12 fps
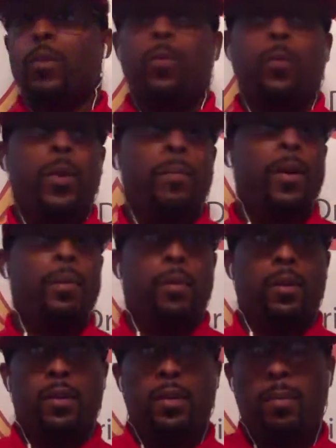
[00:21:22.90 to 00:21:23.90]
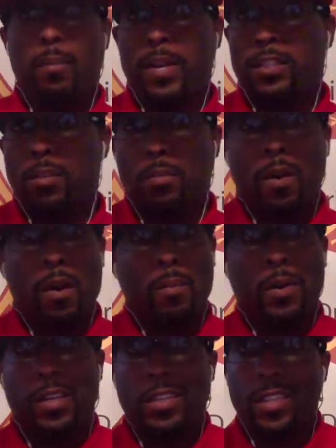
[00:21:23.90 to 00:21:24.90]
remember, make tomorrow
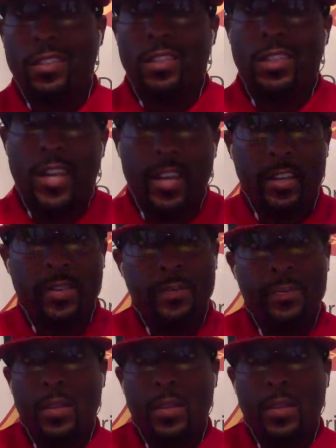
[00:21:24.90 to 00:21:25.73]
better than today